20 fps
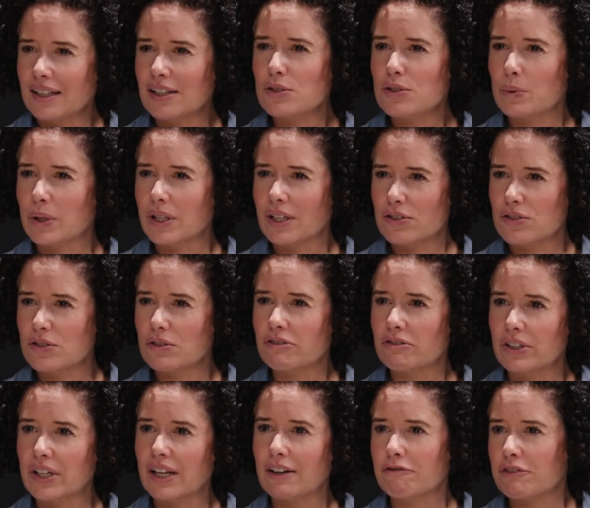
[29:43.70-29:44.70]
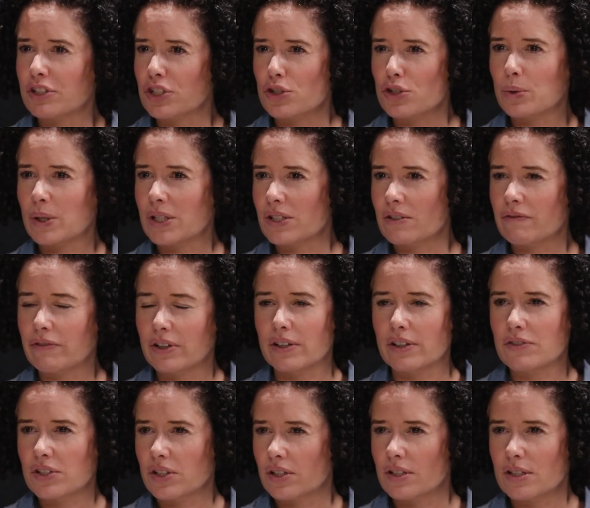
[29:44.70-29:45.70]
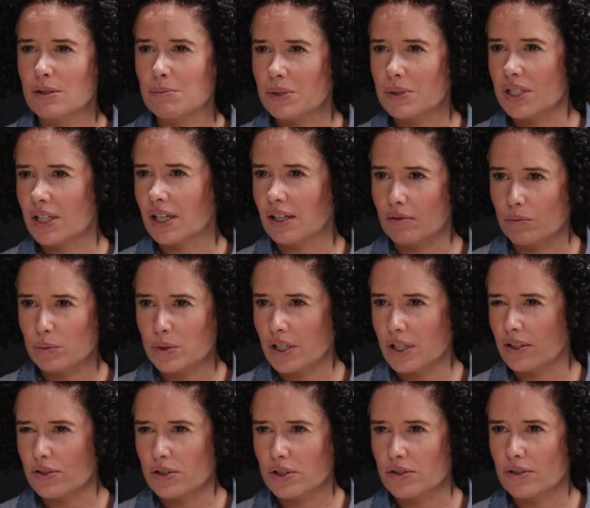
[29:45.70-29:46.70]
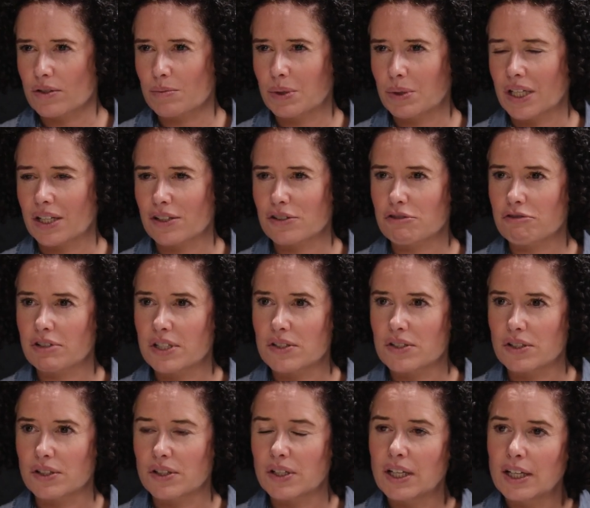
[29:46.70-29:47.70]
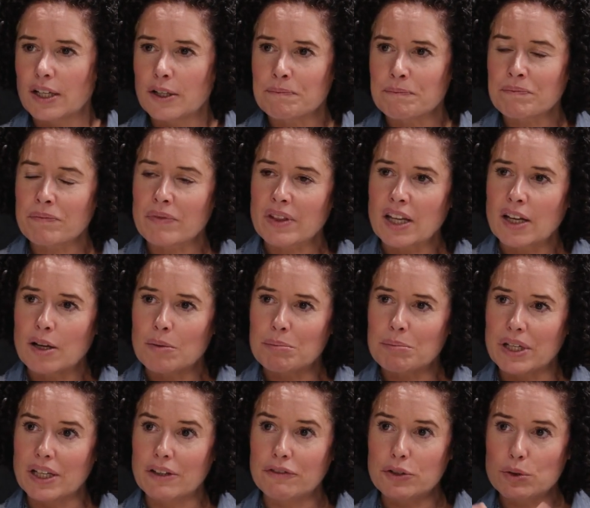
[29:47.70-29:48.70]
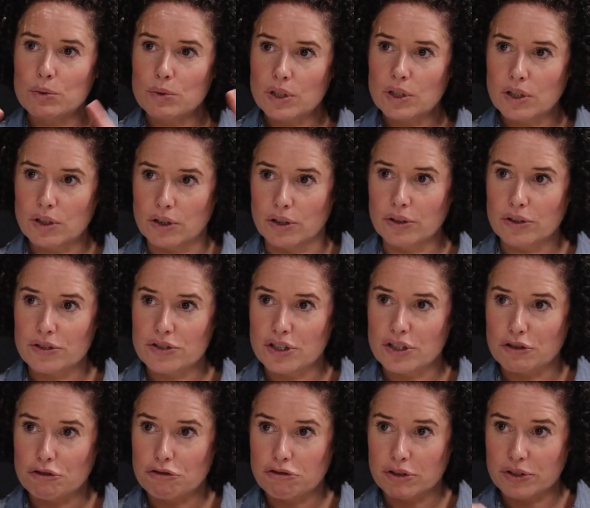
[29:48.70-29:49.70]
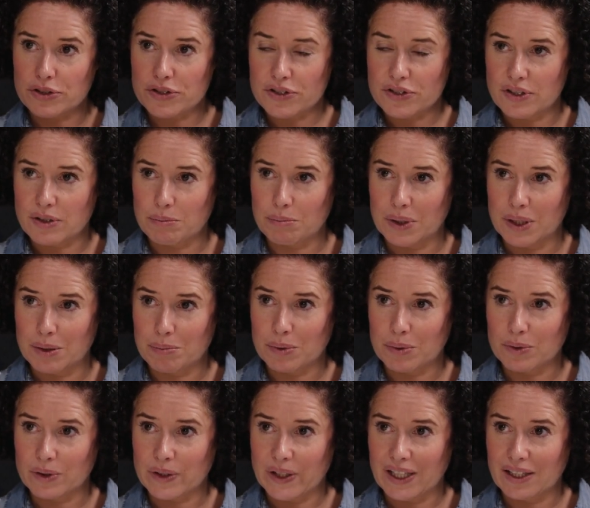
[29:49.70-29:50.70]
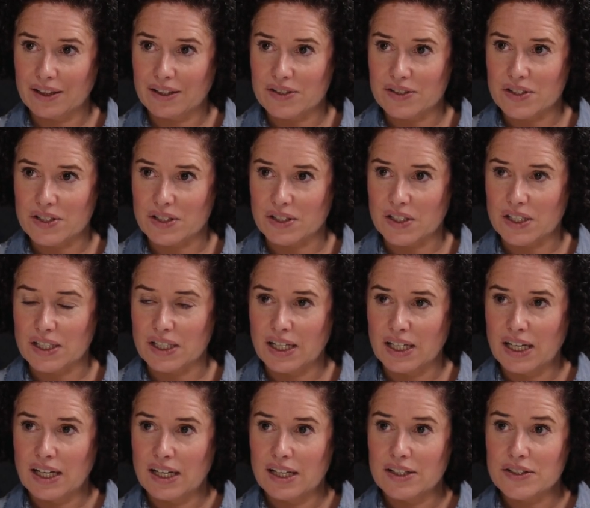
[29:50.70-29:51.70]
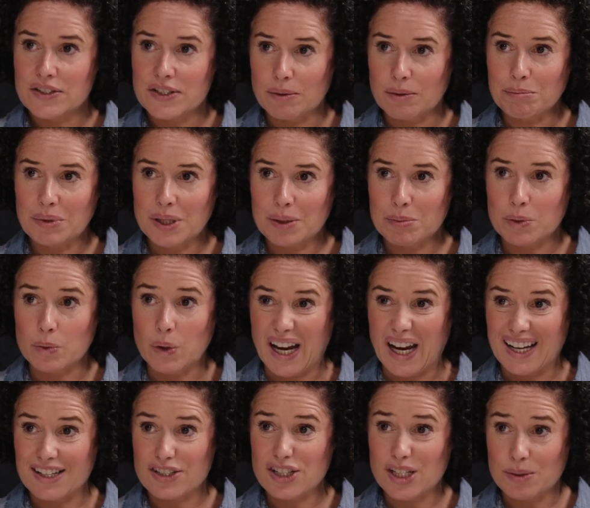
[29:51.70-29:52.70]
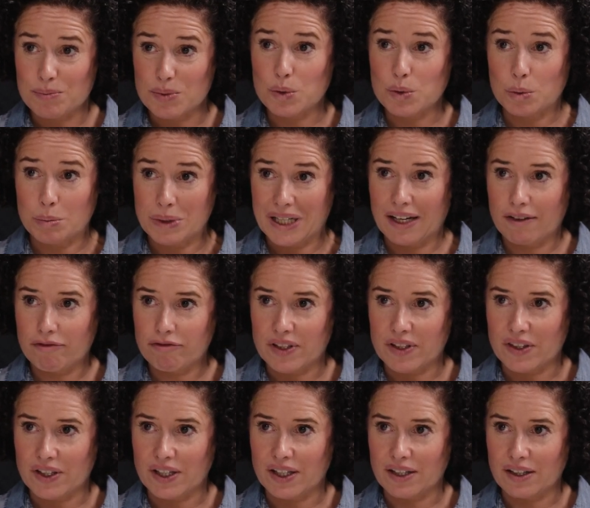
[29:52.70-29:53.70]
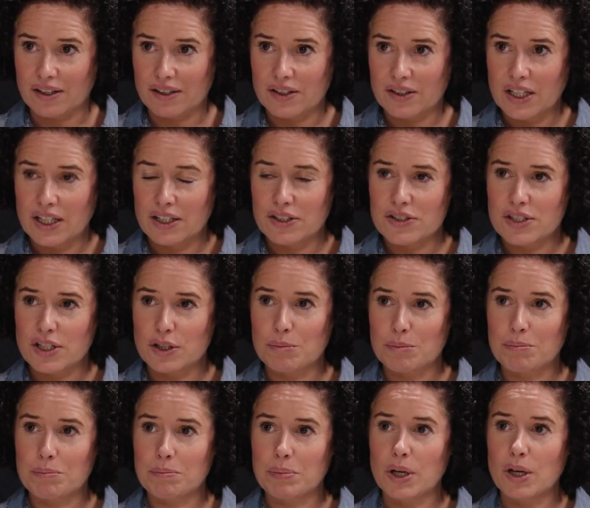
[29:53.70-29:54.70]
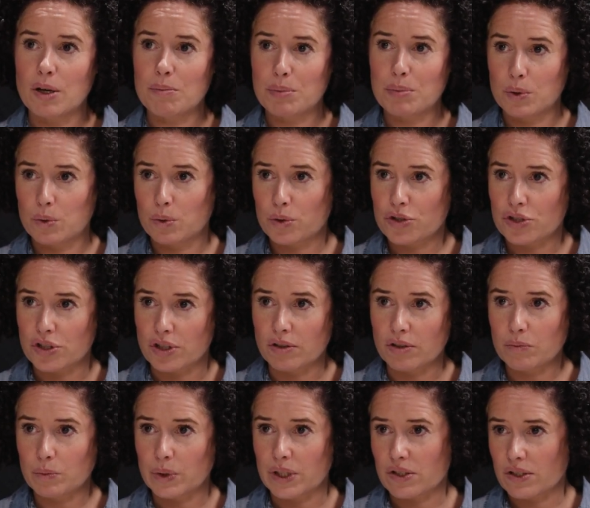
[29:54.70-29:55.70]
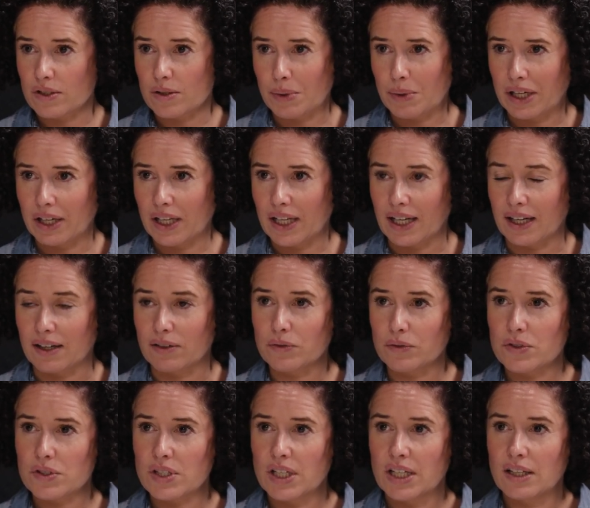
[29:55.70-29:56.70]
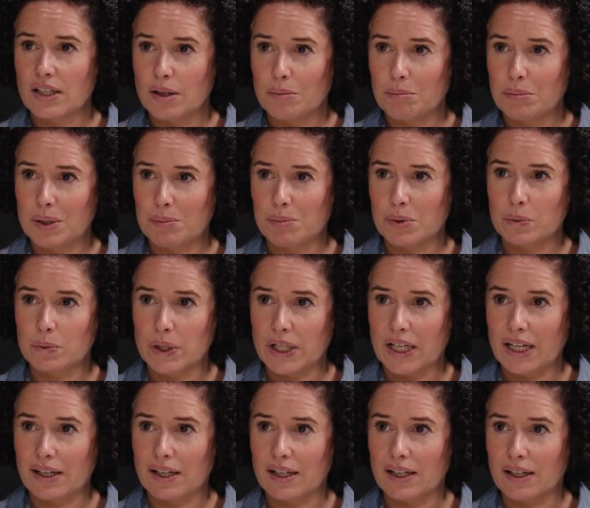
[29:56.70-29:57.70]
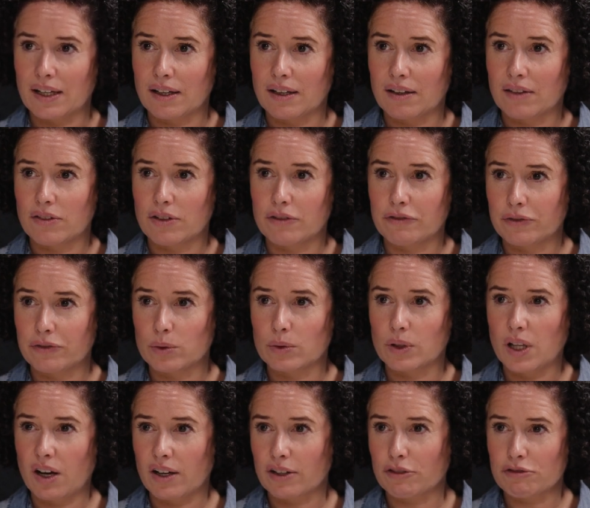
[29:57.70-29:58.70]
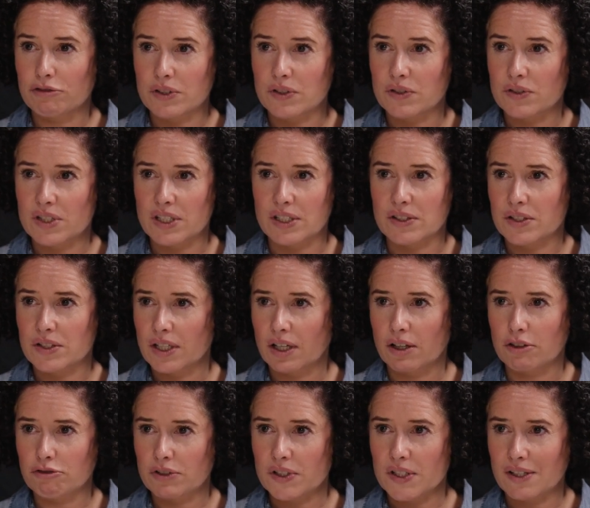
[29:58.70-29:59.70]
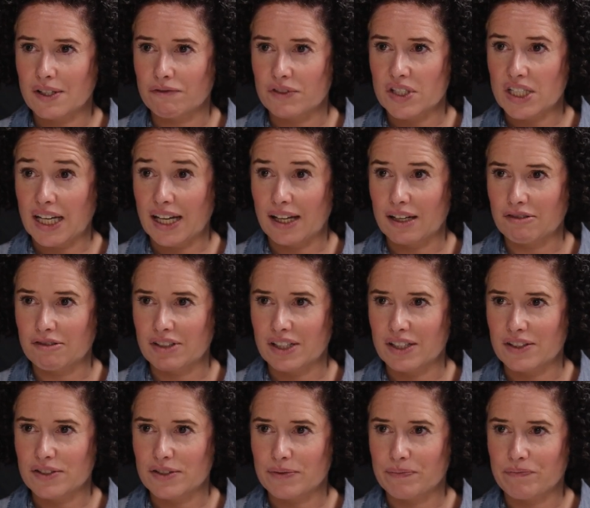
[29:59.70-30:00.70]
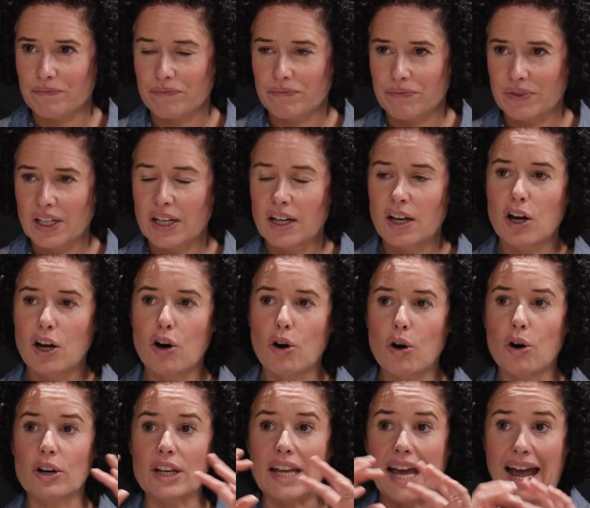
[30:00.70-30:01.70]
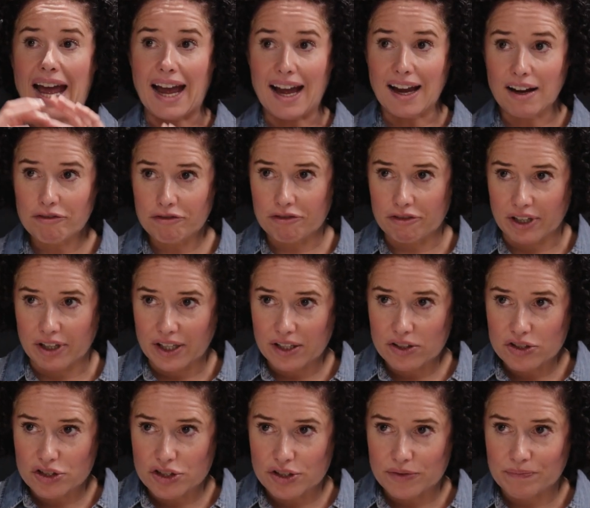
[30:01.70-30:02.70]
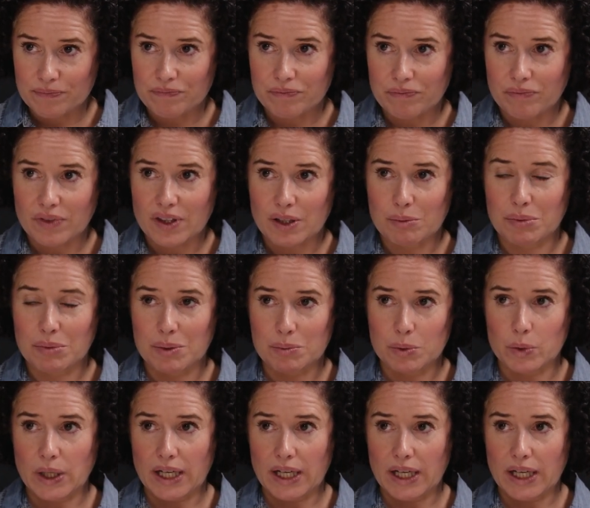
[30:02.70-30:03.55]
that's where they saw on average 25 to 30% was actually just being excreted. But if you looked across the people in the study, some people were actually absorbing everything. So per portion, which is about an ounce, people were getting the full 160, 170 calories. On average, people